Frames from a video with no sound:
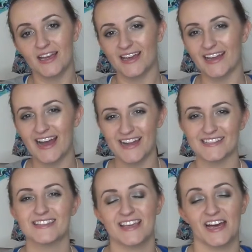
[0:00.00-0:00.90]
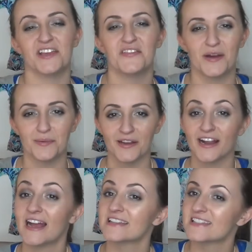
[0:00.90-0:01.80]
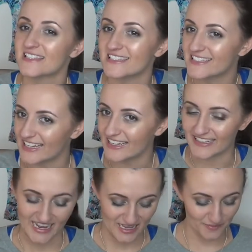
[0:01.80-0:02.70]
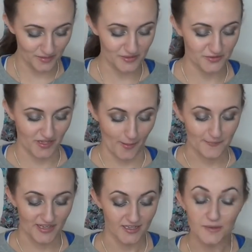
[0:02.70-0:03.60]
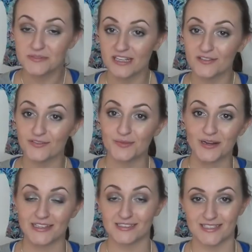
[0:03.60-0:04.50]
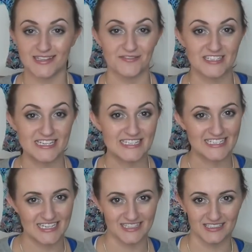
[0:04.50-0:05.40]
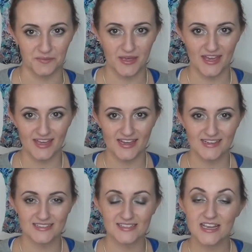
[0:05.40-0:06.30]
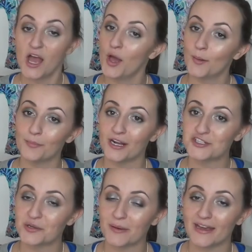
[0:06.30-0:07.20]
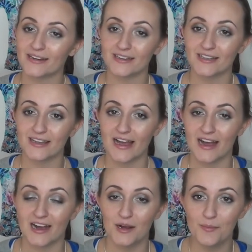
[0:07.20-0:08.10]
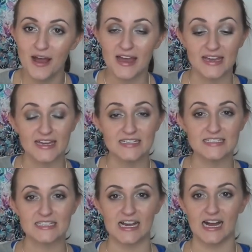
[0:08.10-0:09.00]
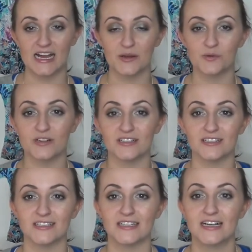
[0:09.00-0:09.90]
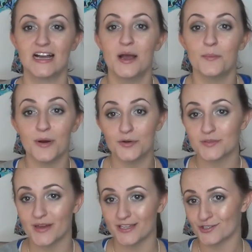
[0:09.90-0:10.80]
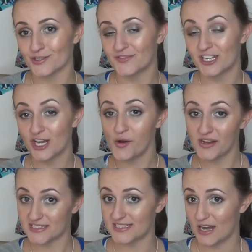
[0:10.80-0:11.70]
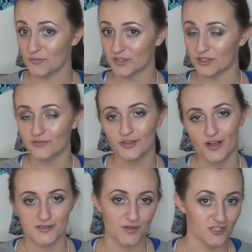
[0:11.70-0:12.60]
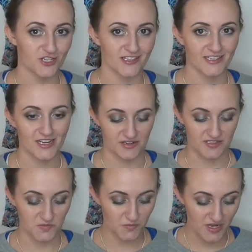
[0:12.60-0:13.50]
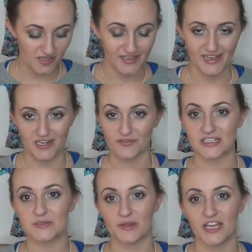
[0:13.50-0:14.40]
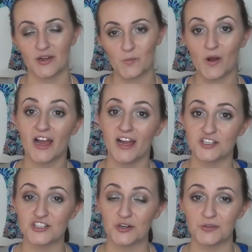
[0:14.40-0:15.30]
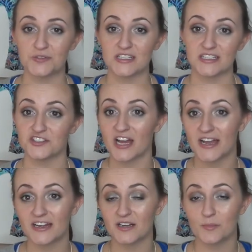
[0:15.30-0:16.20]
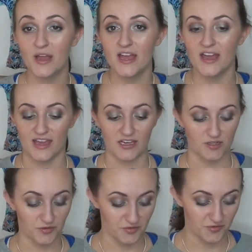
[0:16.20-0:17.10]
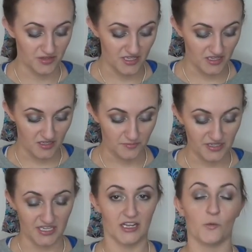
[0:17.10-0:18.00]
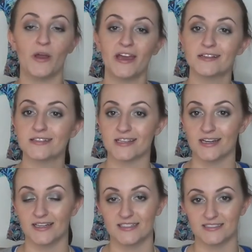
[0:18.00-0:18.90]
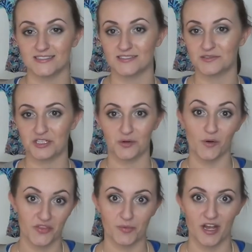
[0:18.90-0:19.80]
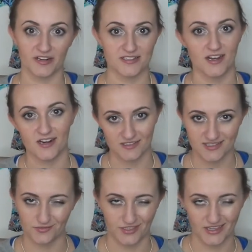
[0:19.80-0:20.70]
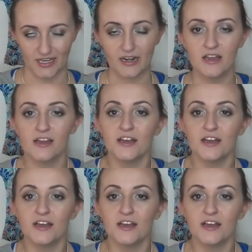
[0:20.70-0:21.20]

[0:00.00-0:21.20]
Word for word: Hey guys, Kali Fab here, and today I am going to be doing my update for my 7 Deadly Pans Project Pan collab, and I will post my intro video down below if you guys want to check that out as well. I kind of explain why I chose each item and go through the beginning weights and, you know, what the products are, stuff like that.